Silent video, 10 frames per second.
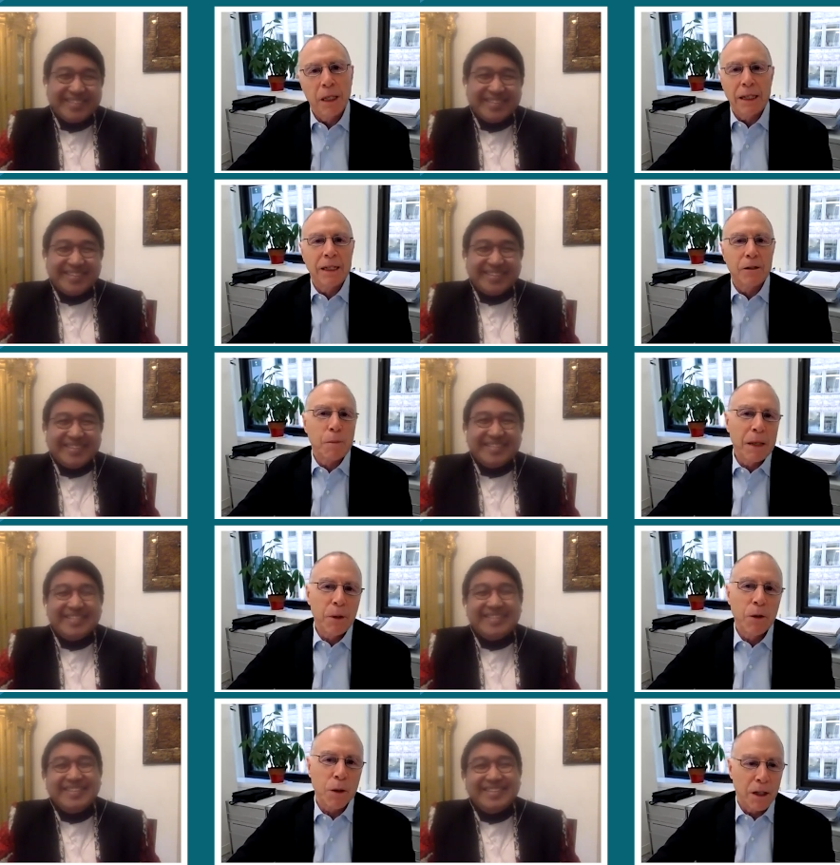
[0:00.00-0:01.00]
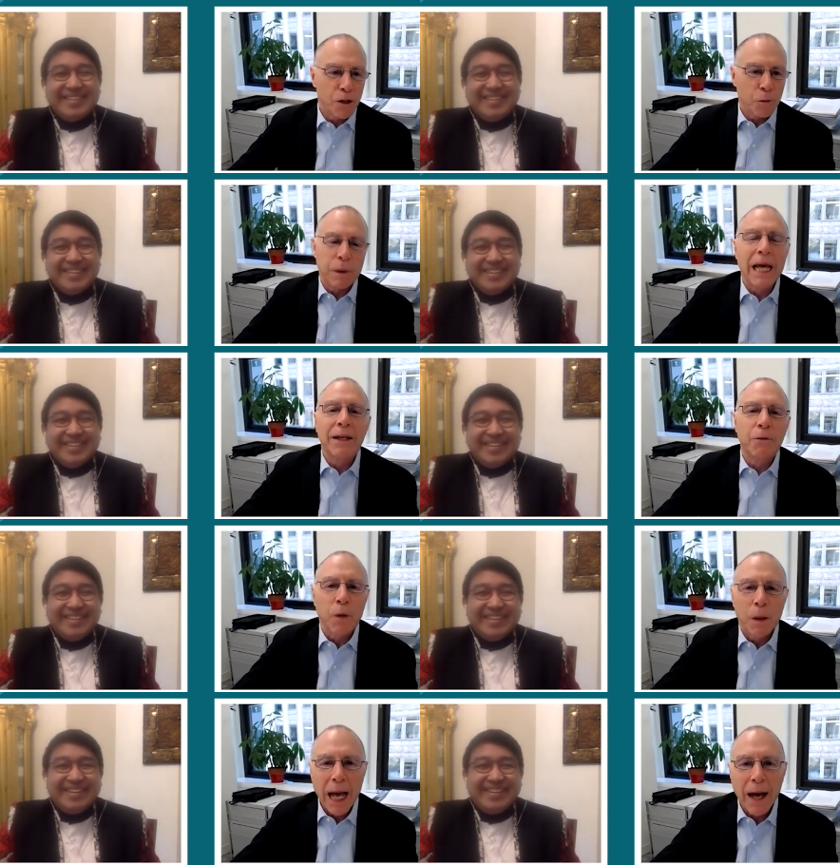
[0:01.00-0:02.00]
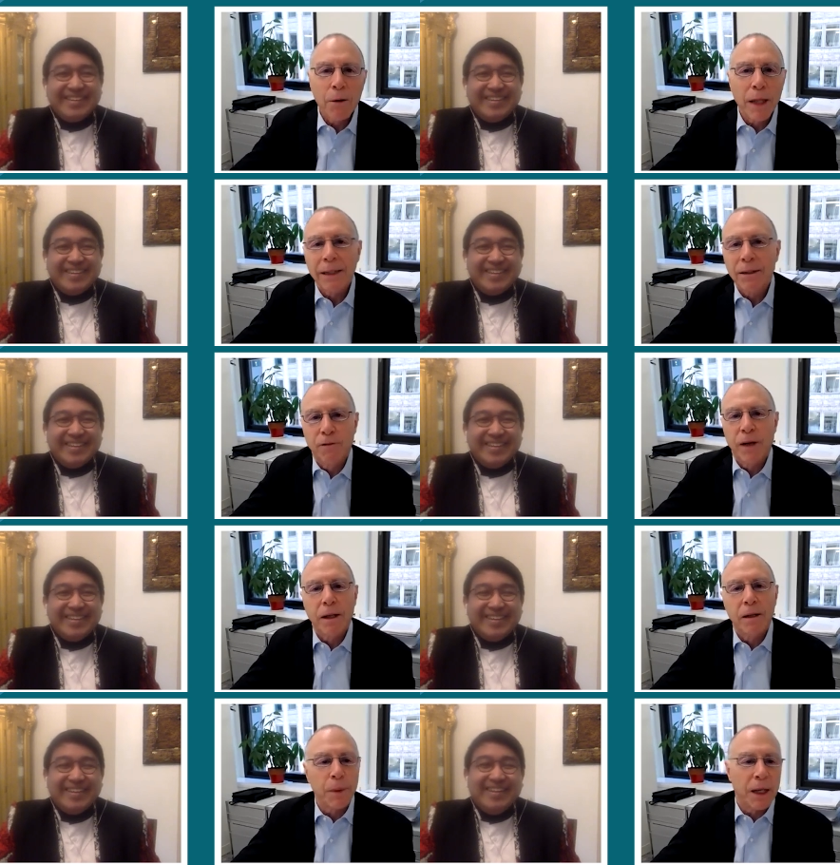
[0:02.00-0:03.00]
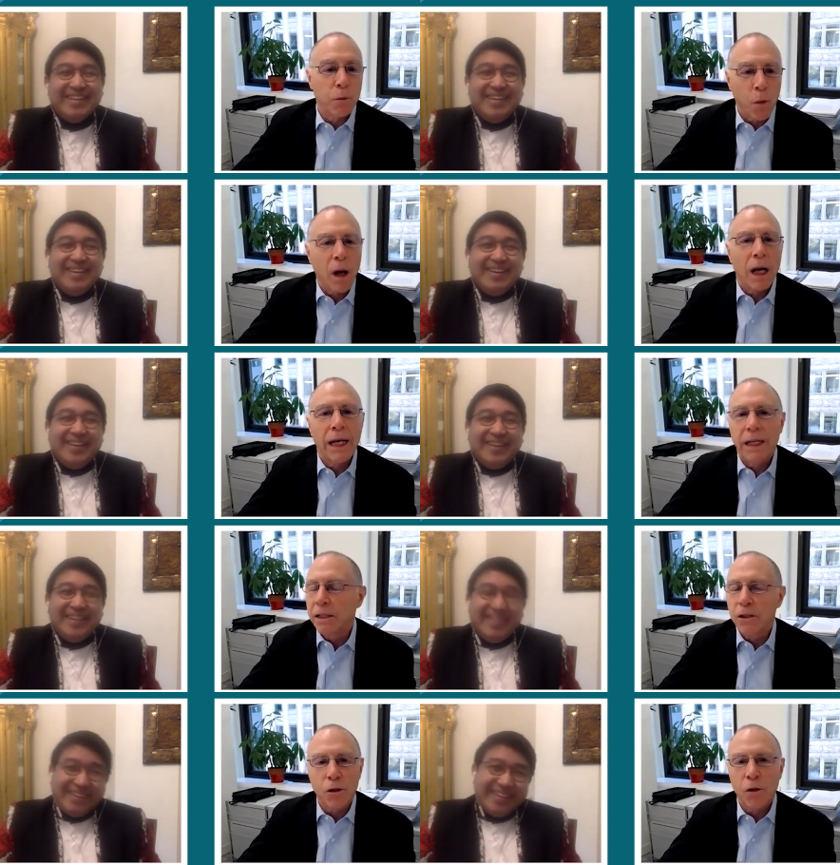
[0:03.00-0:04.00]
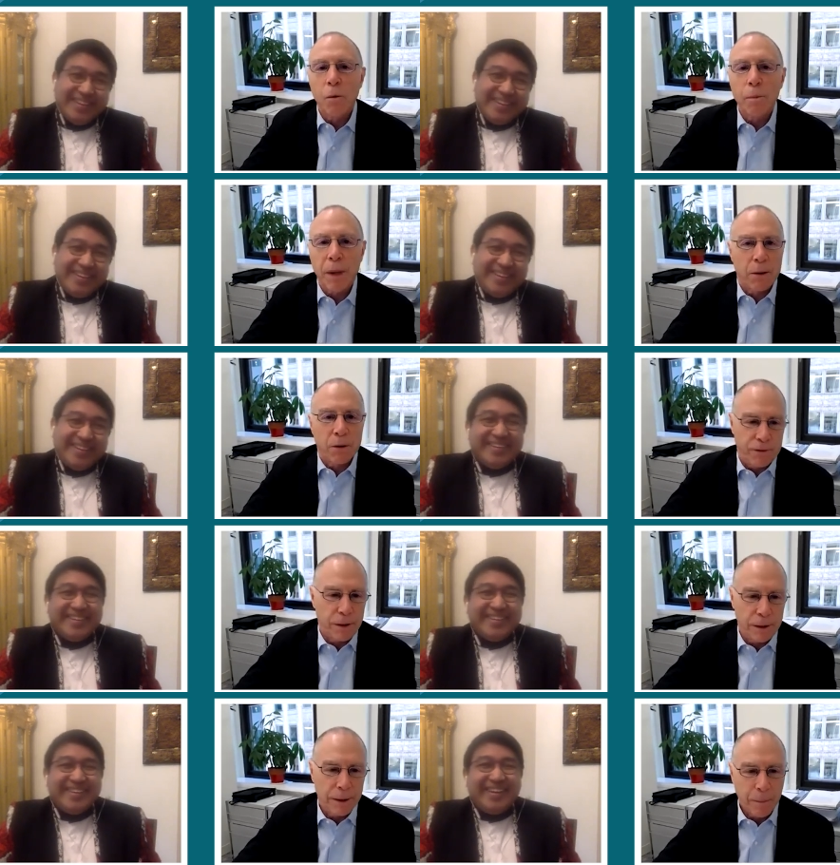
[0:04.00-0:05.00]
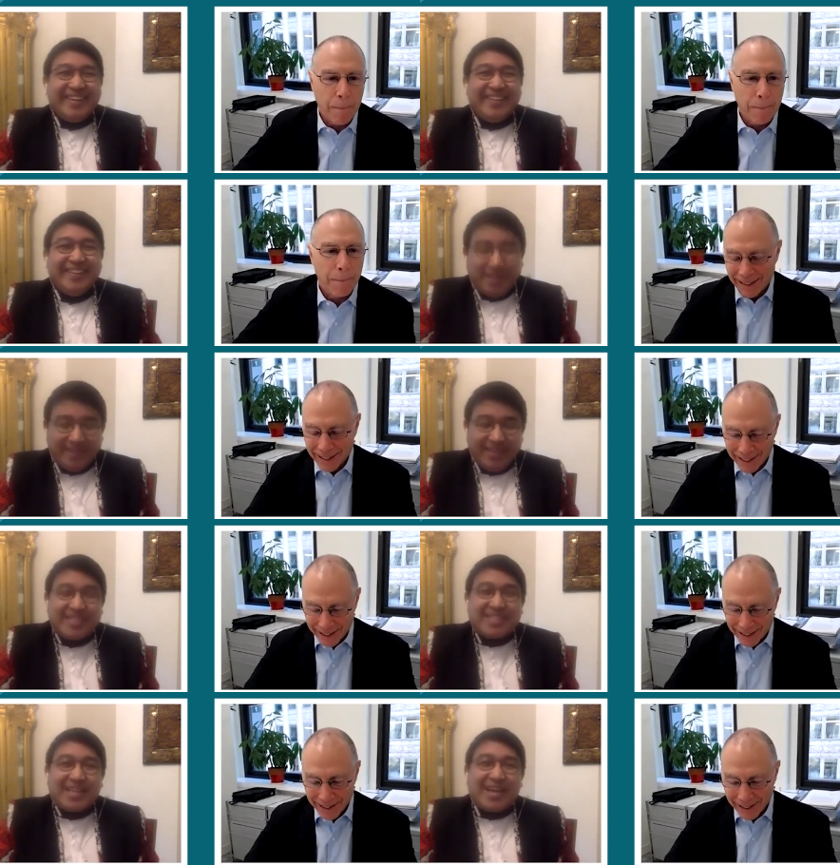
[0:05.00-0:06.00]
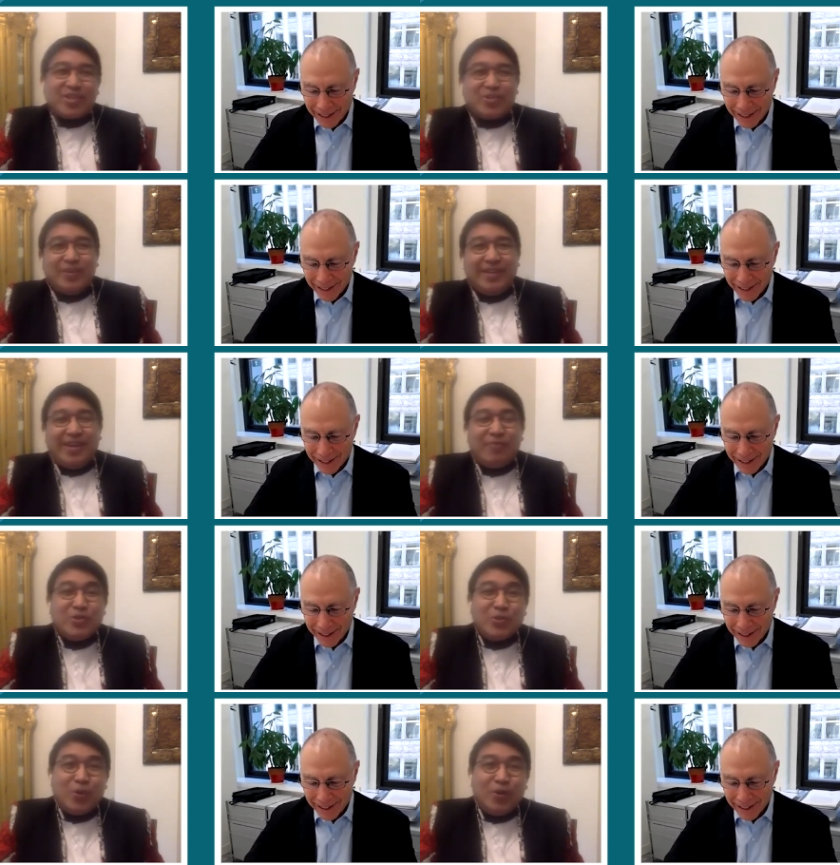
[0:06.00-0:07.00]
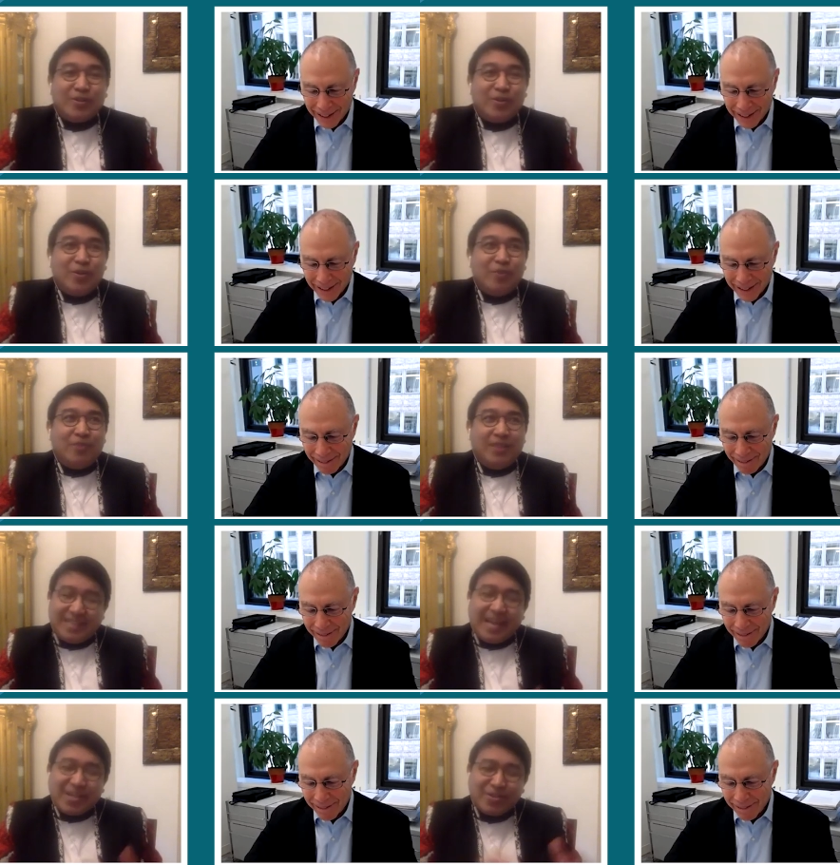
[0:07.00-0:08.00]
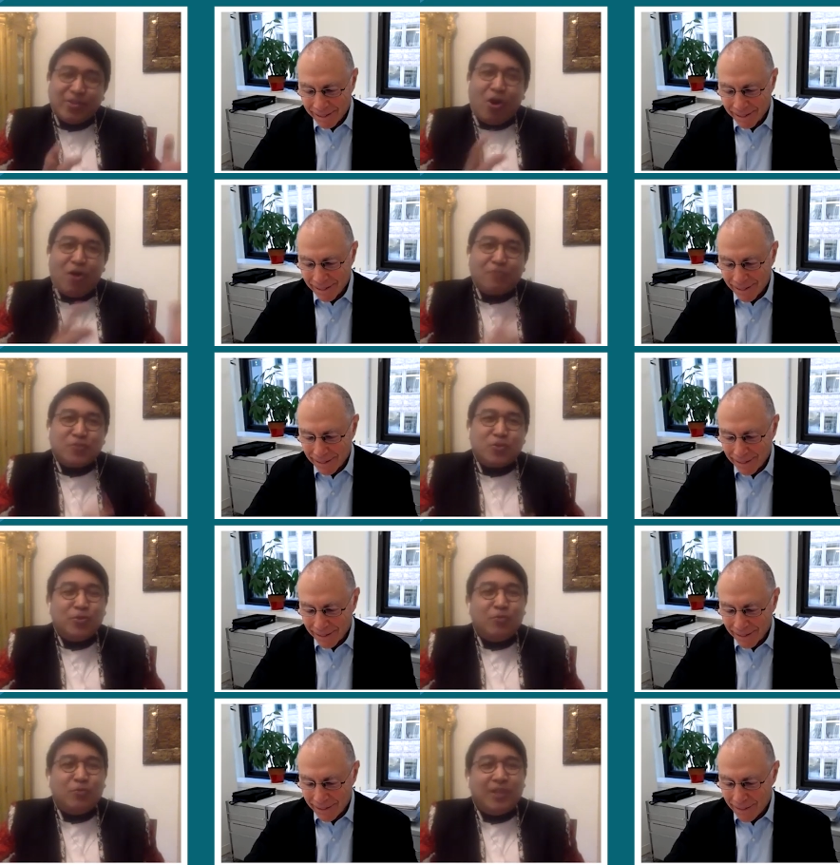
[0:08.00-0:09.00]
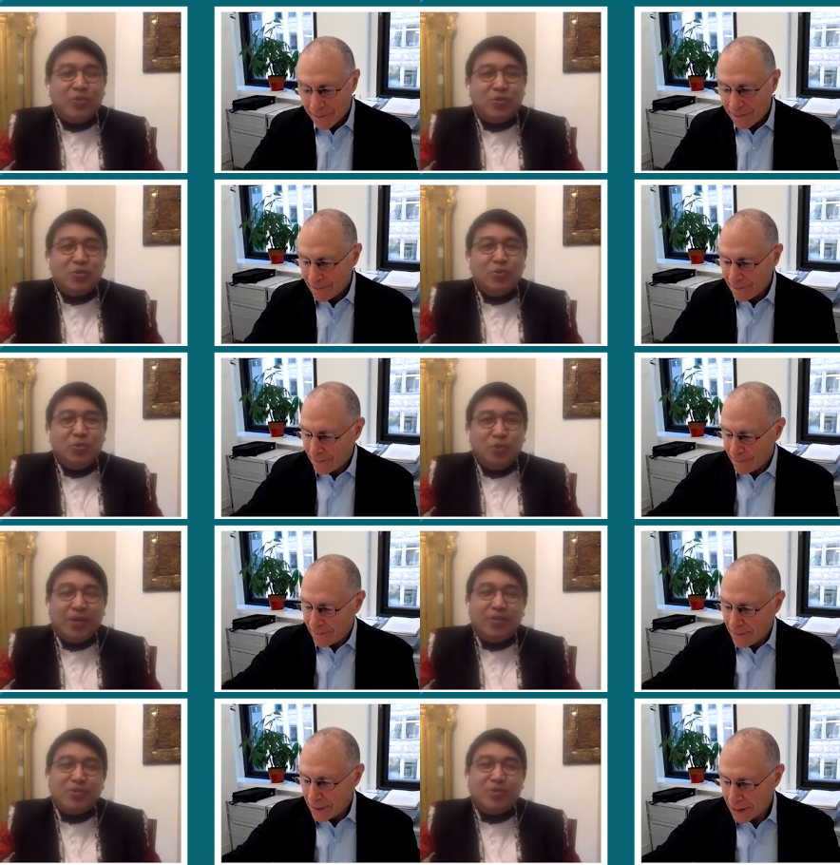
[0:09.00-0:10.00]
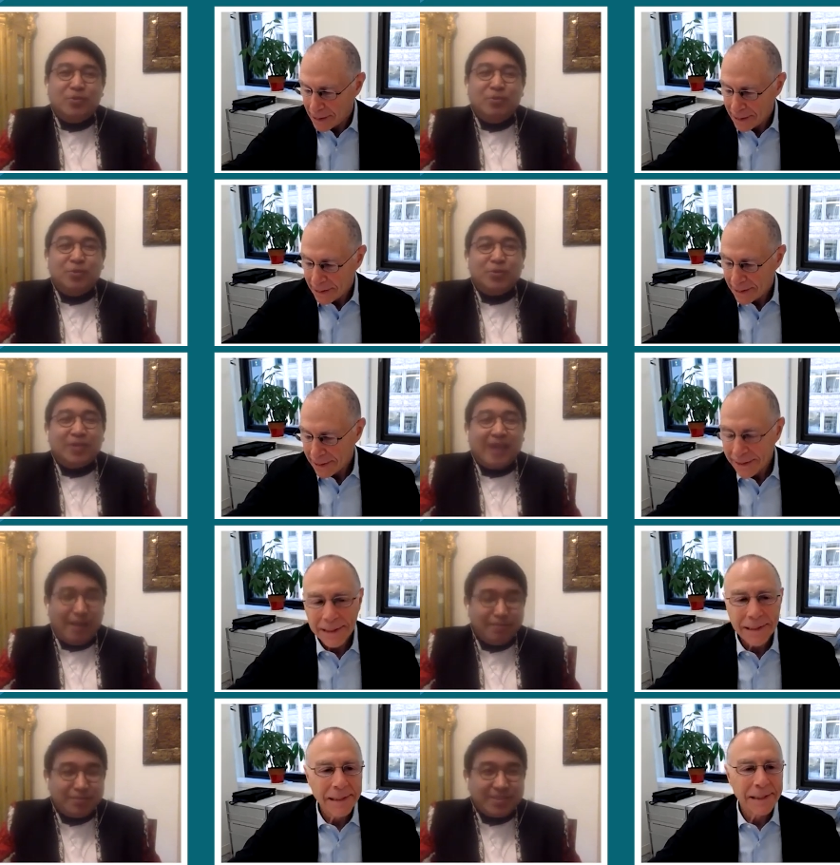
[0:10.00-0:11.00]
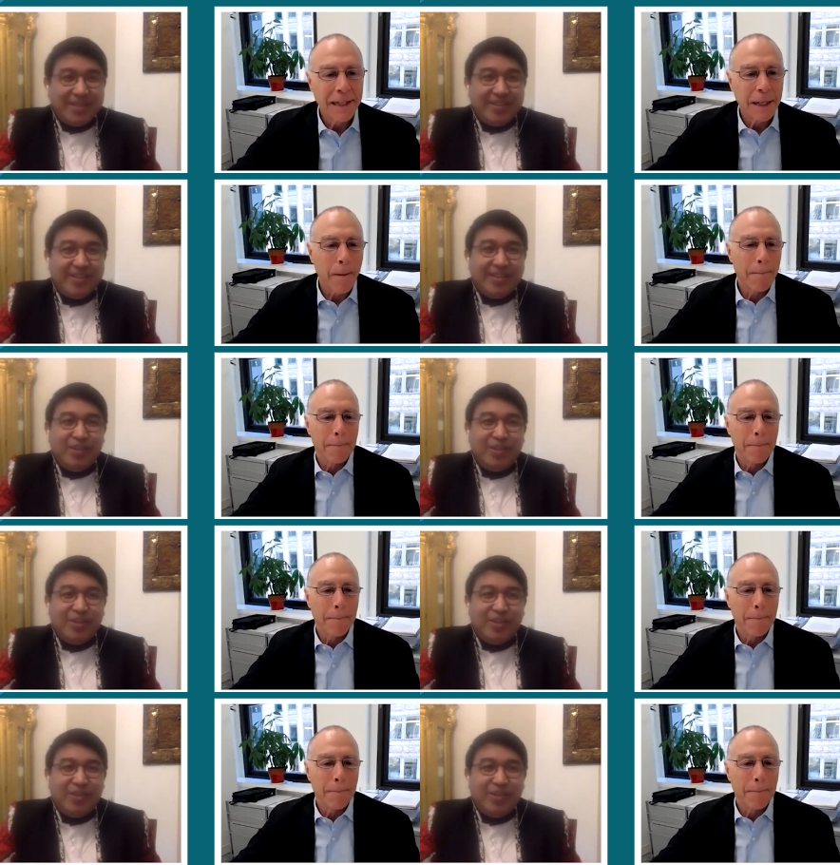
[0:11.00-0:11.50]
Speaker 1: meetings. Maybe you could explain how that developed and why it is so powerful.
Speaker 2: This is actually a result of, it's actually an offshoot of what I used to do. I used to do boot camps in the